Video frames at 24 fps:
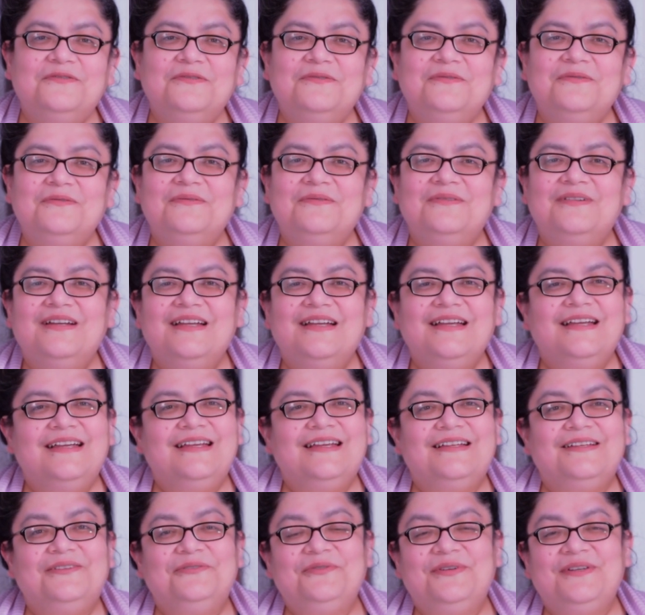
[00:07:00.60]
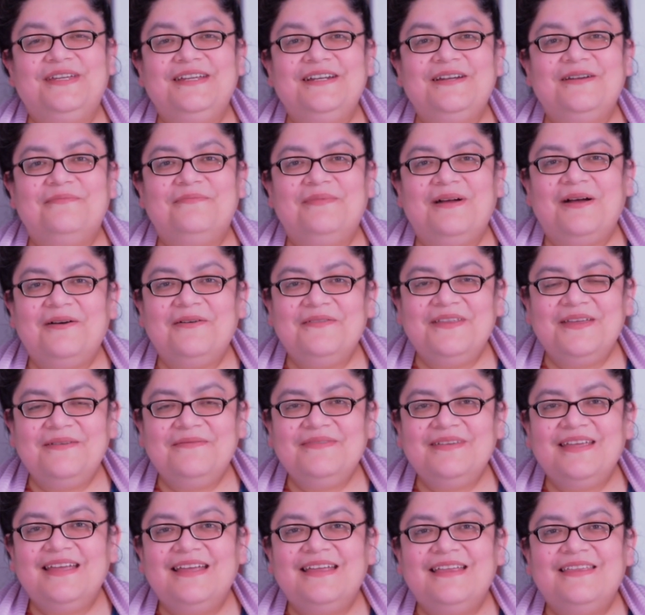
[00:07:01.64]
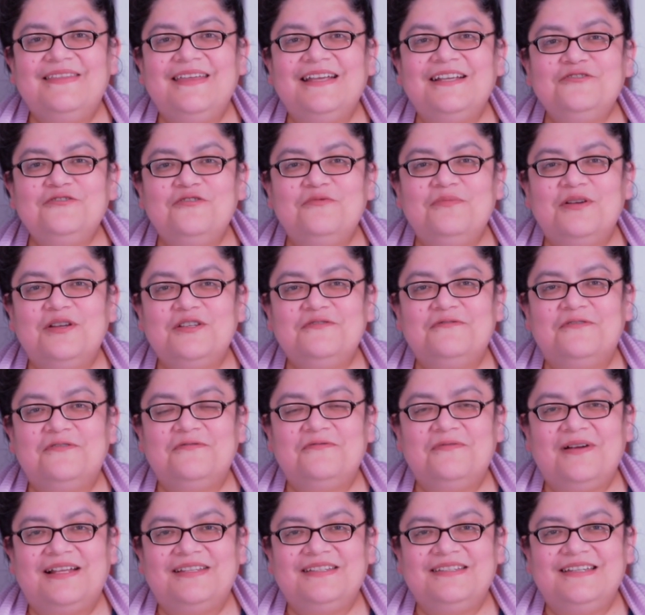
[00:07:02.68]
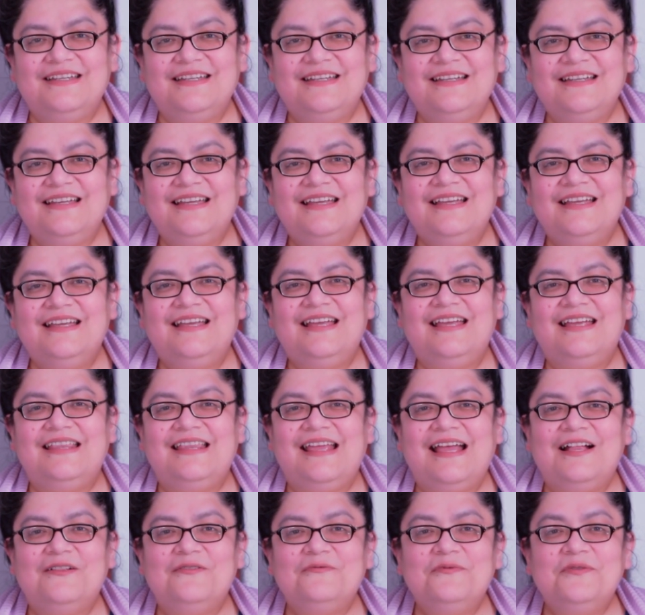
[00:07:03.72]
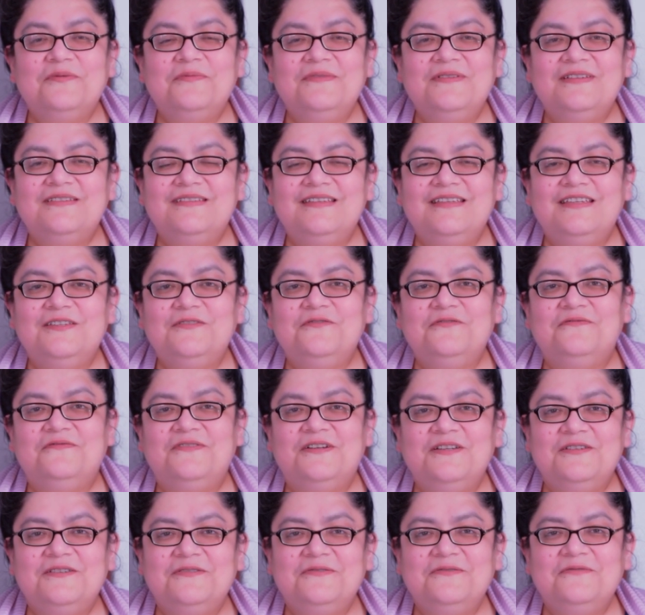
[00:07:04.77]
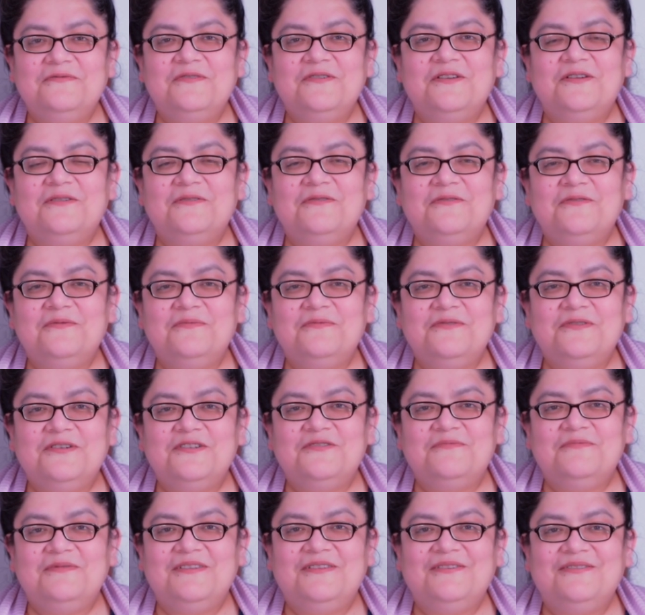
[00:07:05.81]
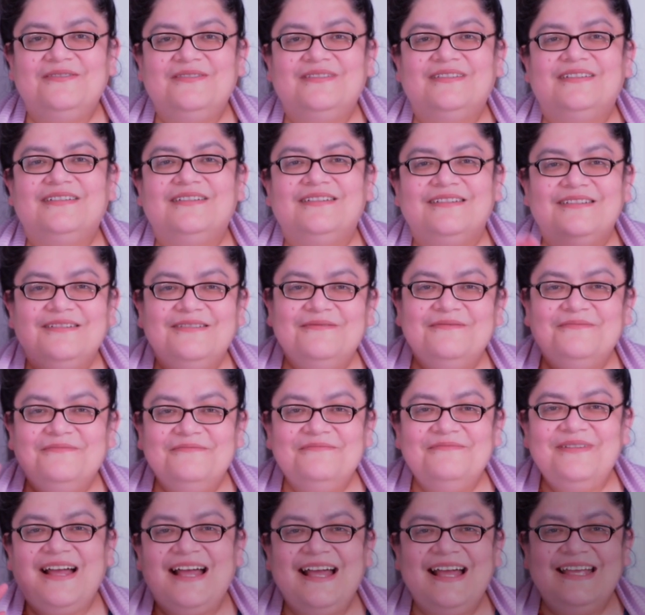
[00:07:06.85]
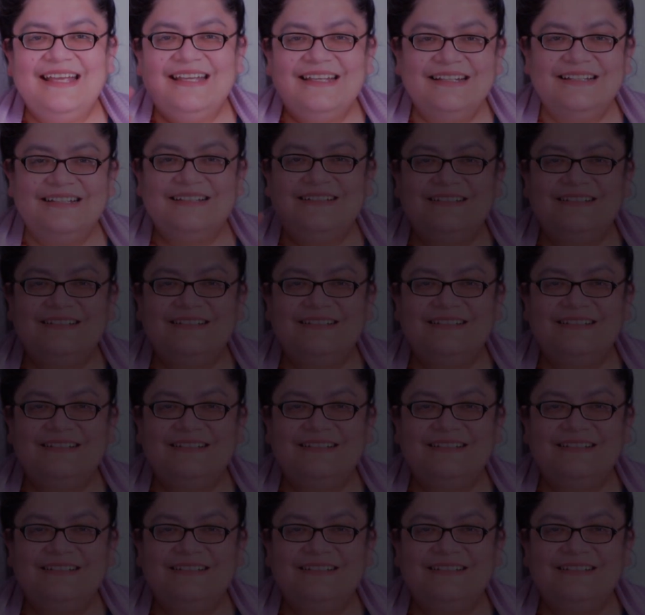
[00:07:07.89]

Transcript: to hear about them. Thanks so much for watching, and I will be seeing you very soon with another bookish video. Bye!